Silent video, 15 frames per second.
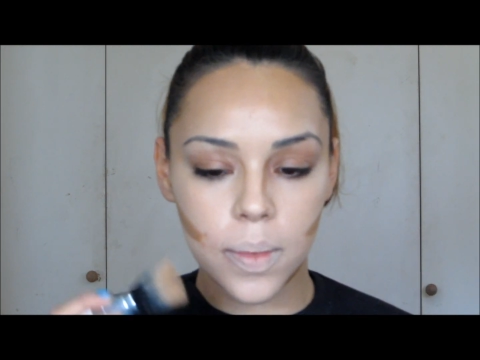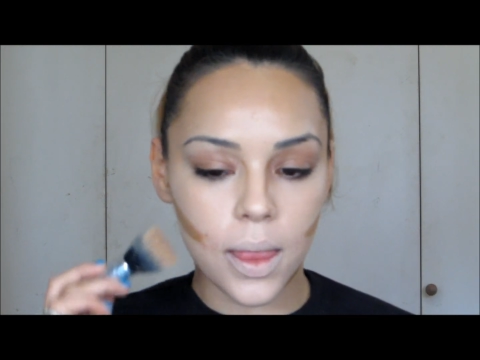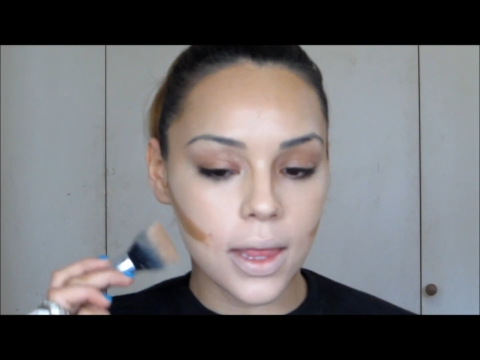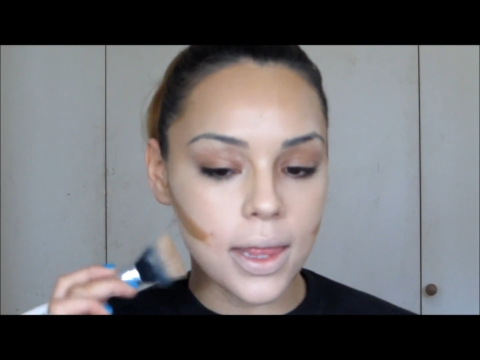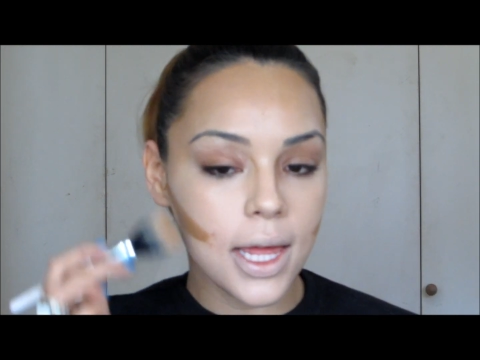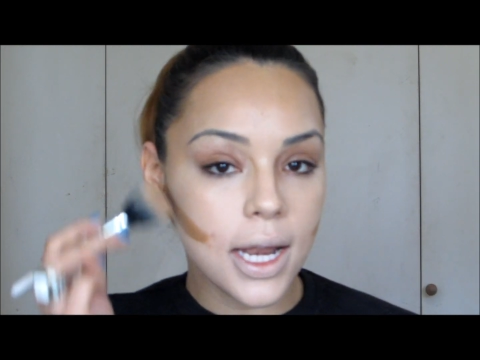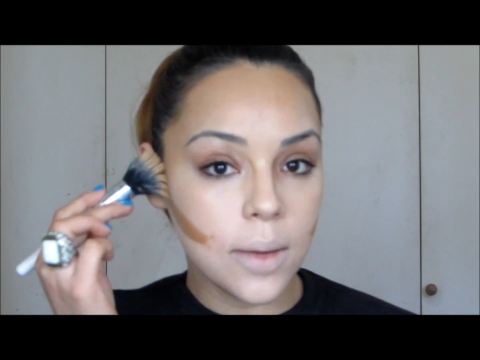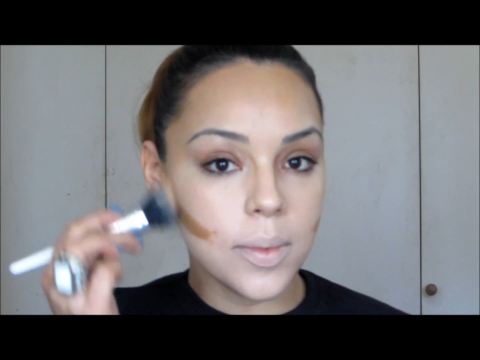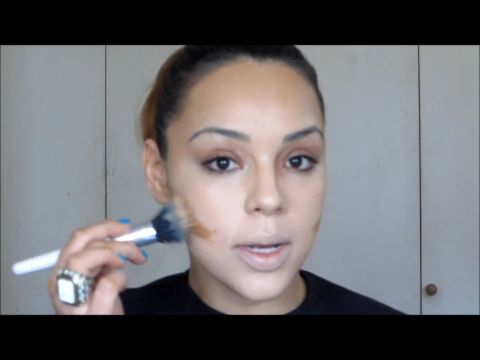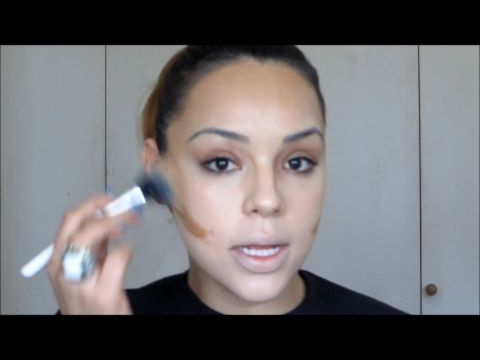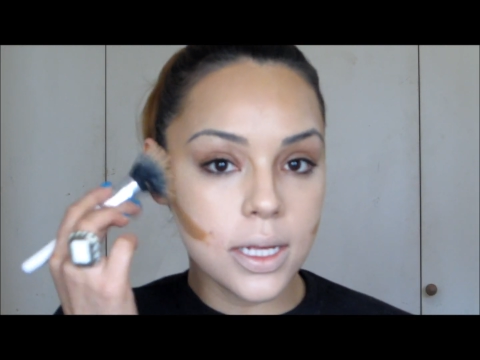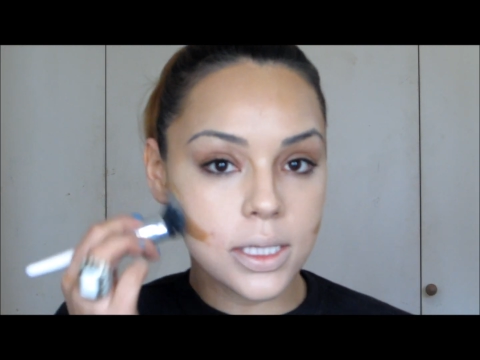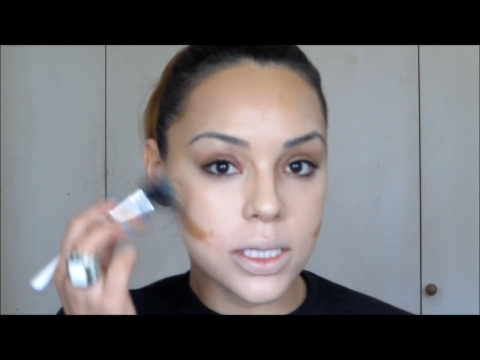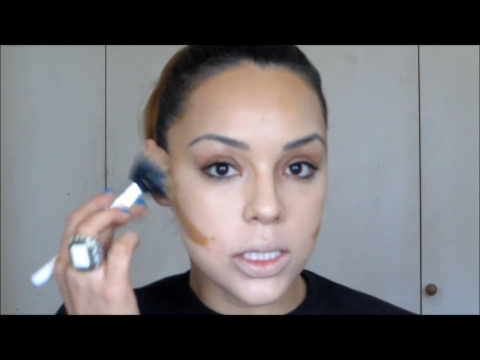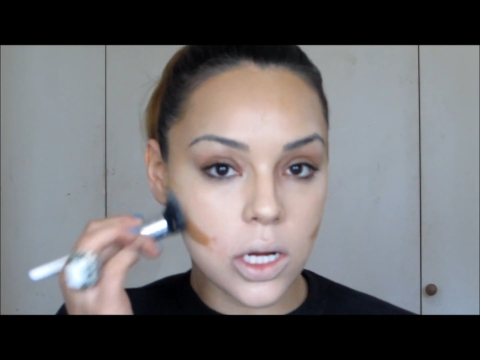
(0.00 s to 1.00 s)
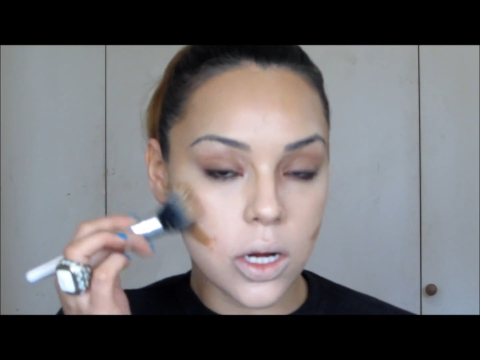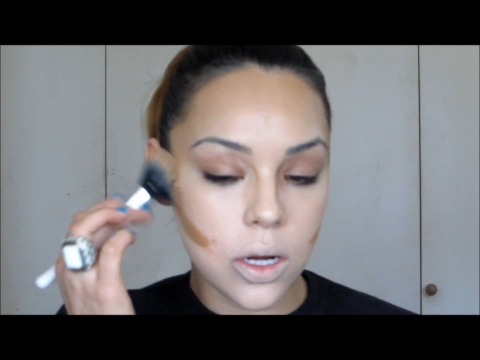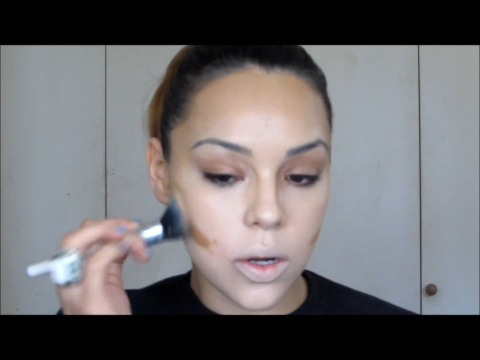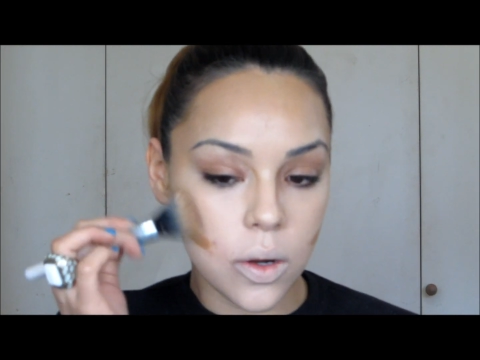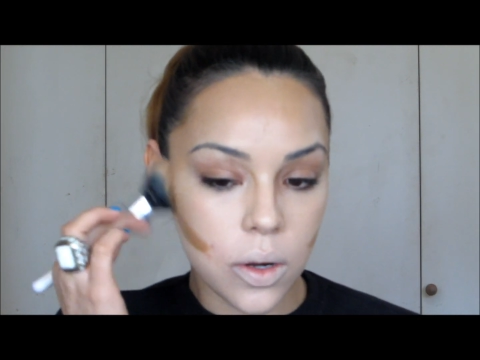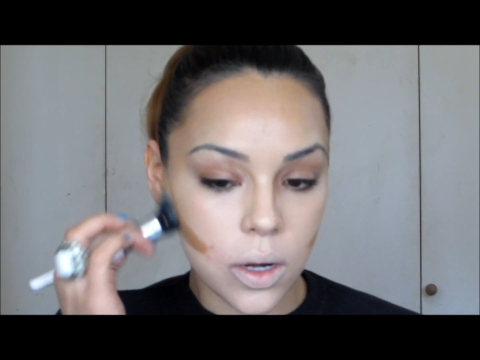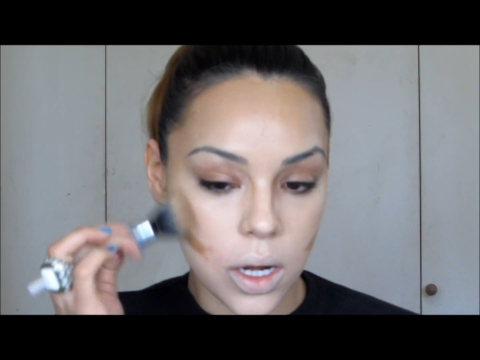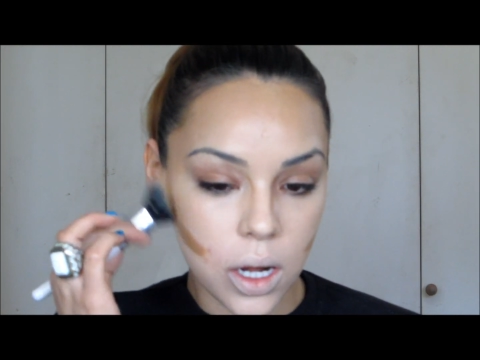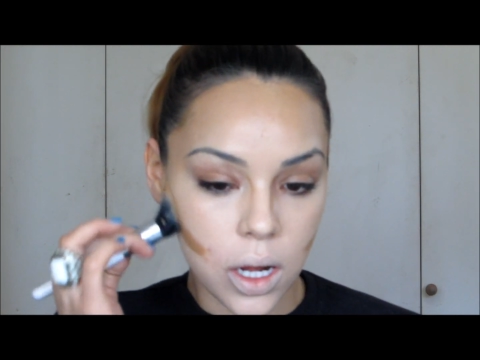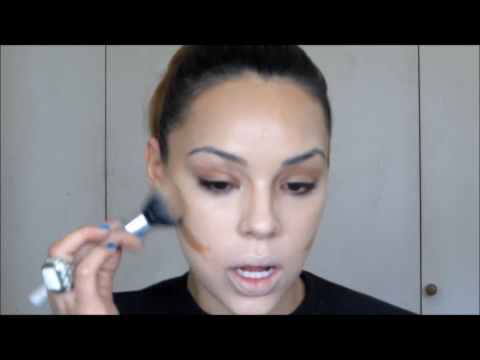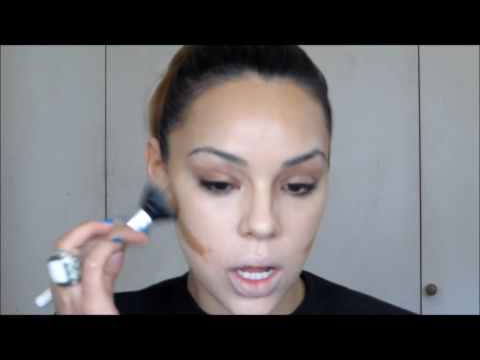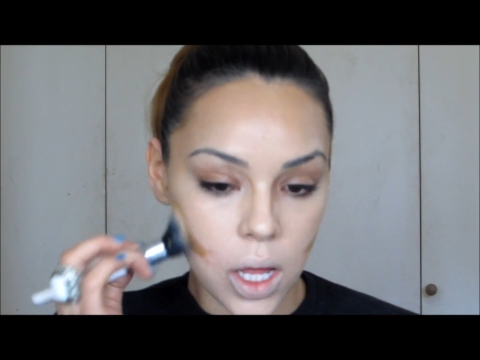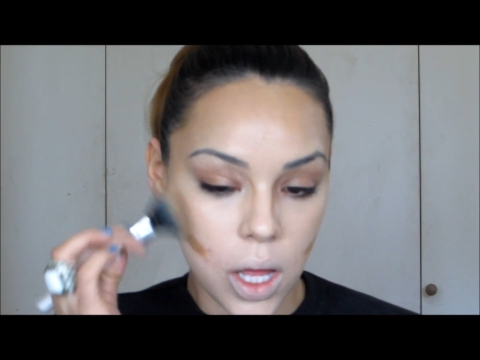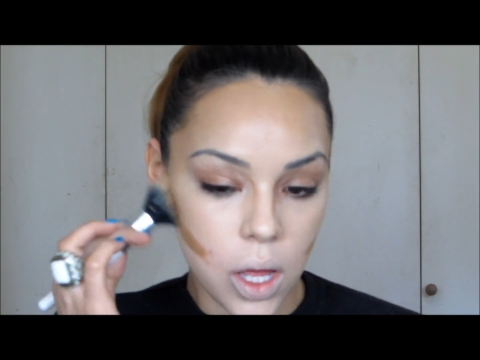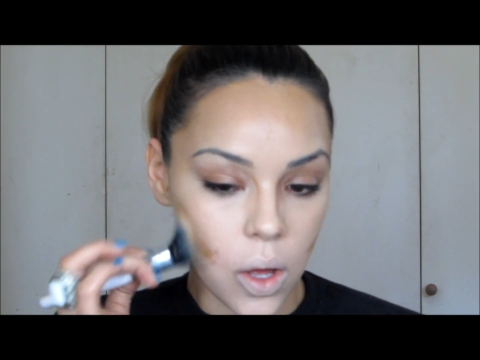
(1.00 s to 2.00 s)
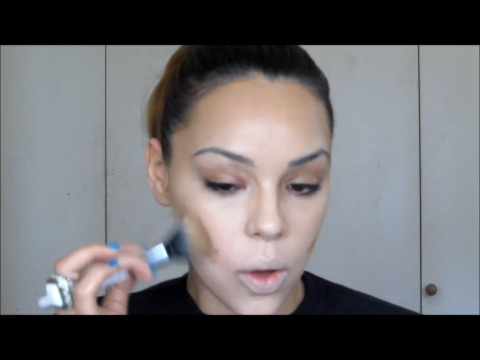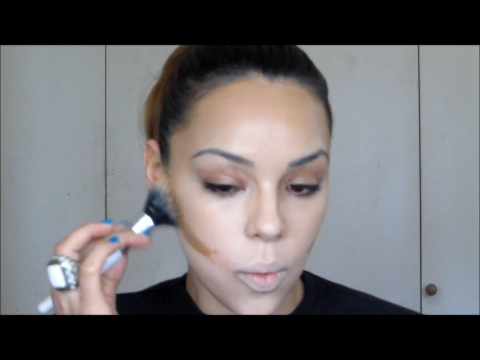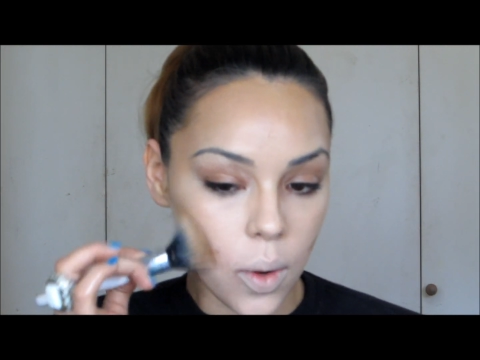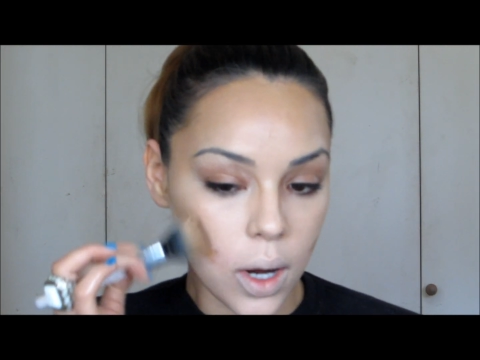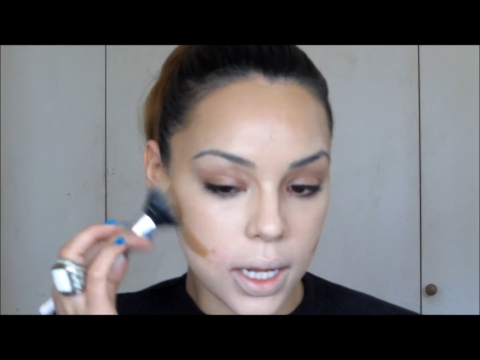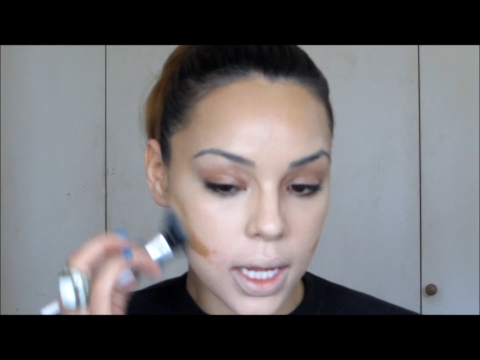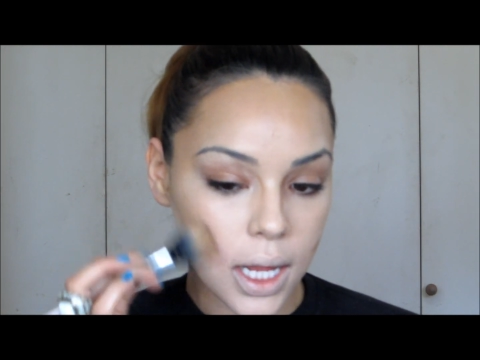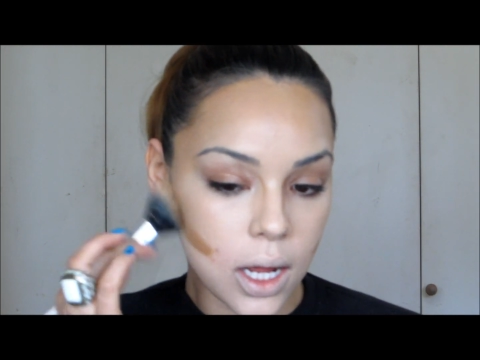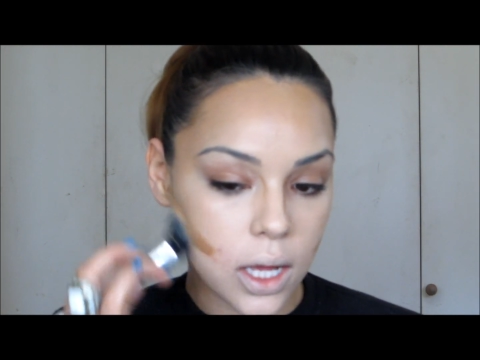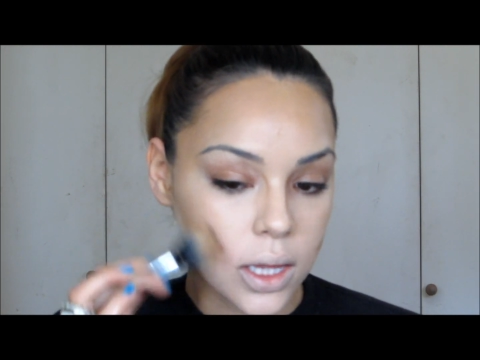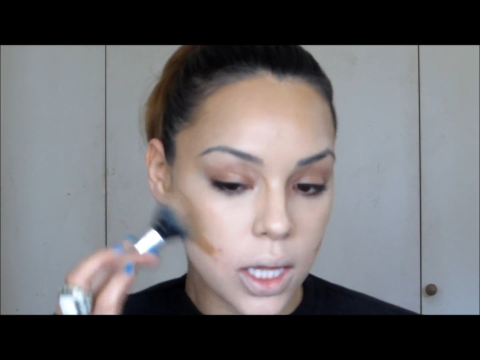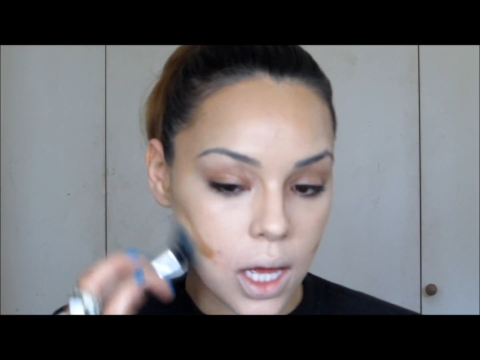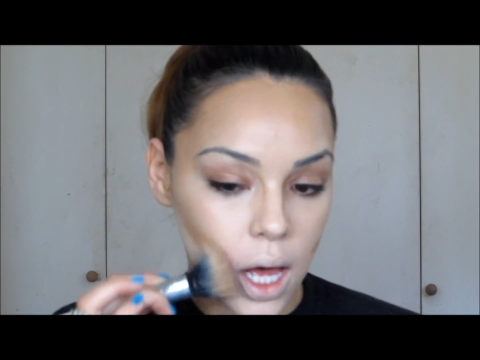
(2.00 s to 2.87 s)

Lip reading: Then I'm going to start working on the